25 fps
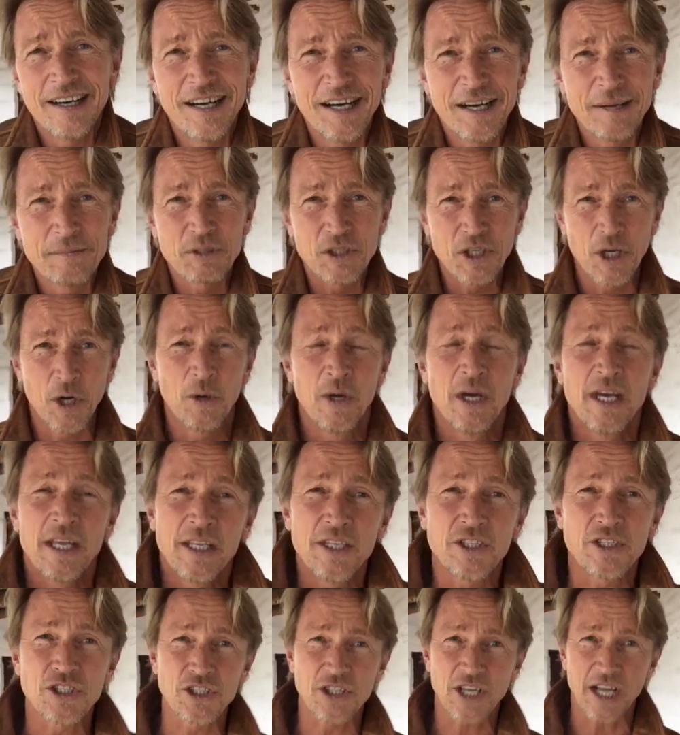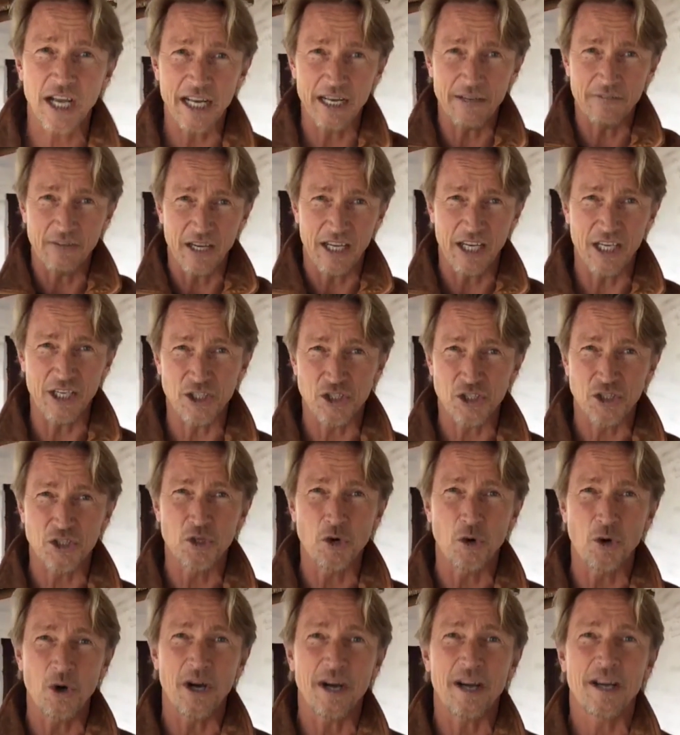So this is kind of a
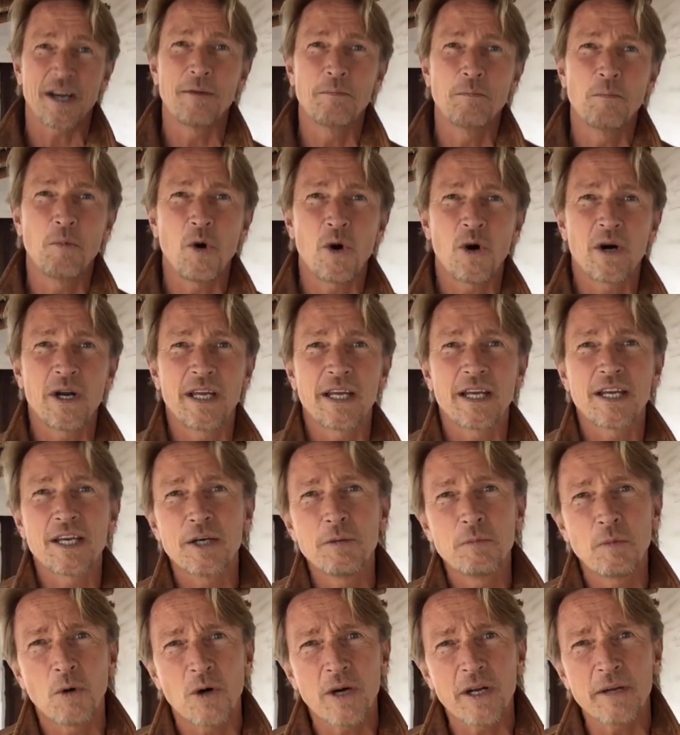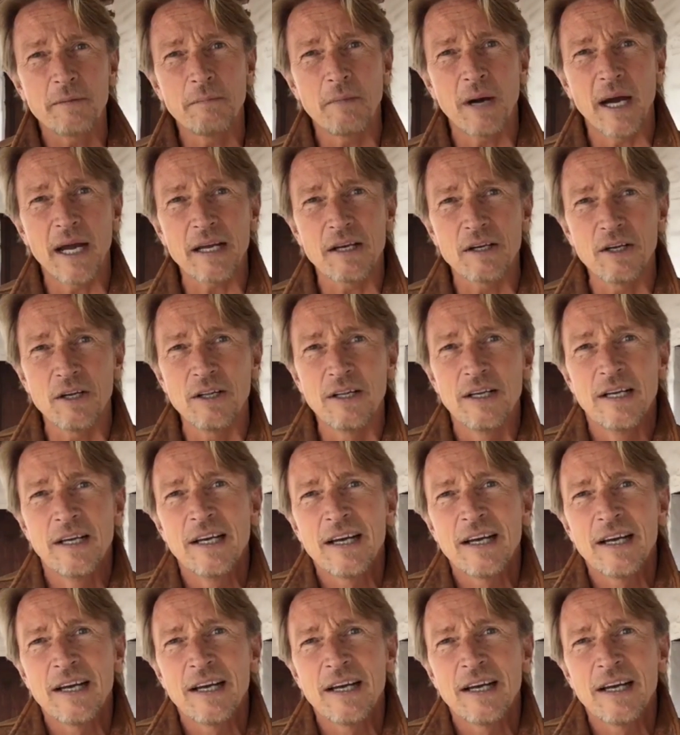historic morning. Good morning, Michael.